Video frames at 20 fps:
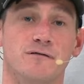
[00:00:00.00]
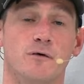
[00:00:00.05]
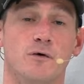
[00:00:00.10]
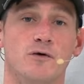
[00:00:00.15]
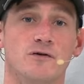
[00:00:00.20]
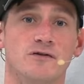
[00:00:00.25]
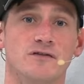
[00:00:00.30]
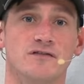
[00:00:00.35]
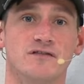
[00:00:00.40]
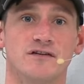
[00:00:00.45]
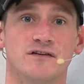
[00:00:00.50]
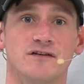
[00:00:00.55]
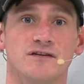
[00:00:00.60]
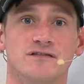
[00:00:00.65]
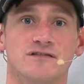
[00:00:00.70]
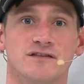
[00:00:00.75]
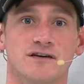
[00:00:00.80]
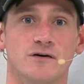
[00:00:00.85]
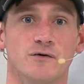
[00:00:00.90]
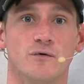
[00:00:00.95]
400
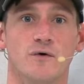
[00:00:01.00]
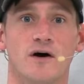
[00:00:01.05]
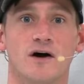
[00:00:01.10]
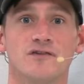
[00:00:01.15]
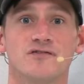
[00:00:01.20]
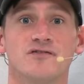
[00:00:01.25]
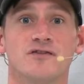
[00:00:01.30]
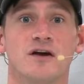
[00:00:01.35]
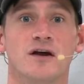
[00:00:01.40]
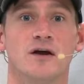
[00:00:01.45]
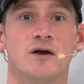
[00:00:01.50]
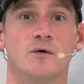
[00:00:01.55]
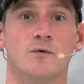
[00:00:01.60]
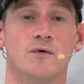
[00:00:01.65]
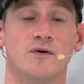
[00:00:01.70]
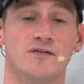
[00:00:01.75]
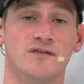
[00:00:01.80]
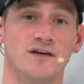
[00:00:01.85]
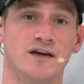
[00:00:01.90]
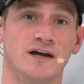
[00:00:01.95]
series tilt wash
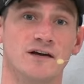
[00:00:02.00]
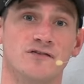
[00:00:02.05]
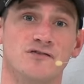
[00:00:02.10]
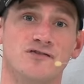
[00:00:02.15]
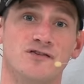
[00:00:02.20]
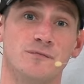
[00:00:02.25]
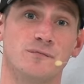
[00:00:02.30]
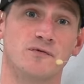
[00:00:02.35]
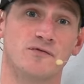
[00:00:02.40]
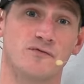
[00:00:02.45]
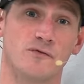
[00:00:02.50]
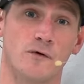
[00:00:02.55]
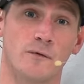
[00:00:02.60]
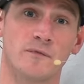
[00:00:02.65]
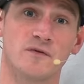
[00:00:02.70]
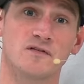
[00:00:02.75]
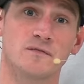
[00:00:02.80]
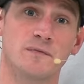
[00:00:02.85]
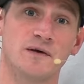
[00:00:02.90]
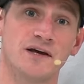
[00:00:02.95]
with the Energy
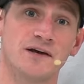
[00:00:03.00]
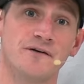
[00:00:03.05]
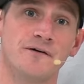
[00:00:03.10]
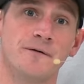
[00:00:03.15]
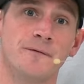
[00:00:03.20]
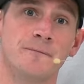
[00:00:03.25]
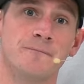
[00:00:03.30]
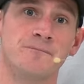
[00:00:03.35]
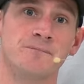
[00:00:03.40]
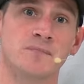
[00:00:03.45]
Performance Panel.